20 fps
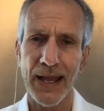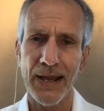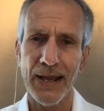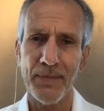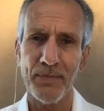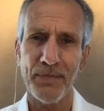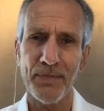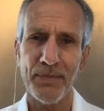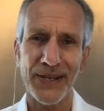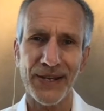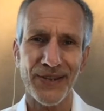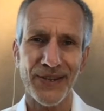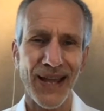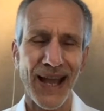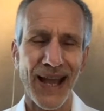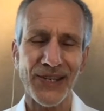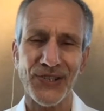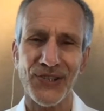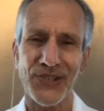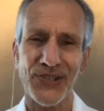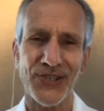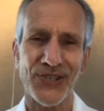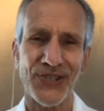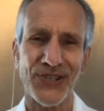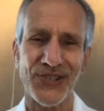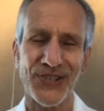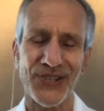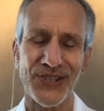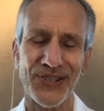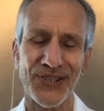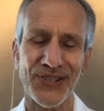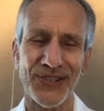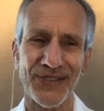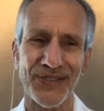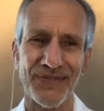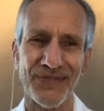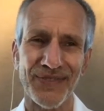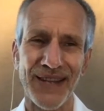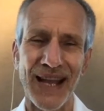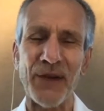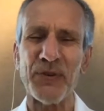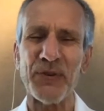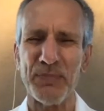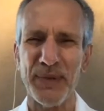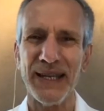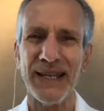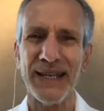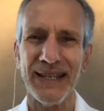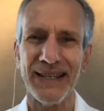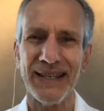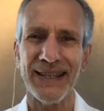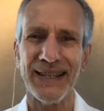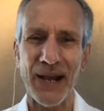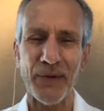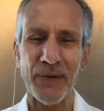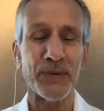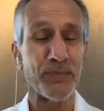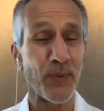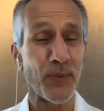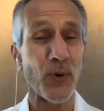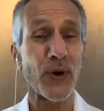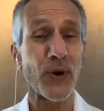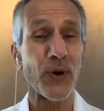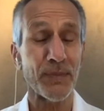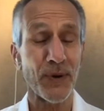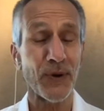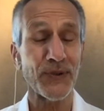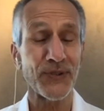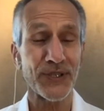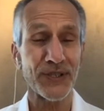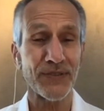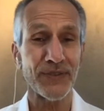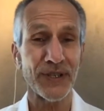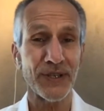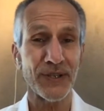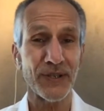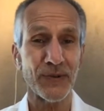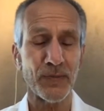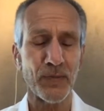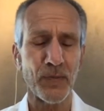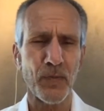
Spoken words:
But that would bore most of you.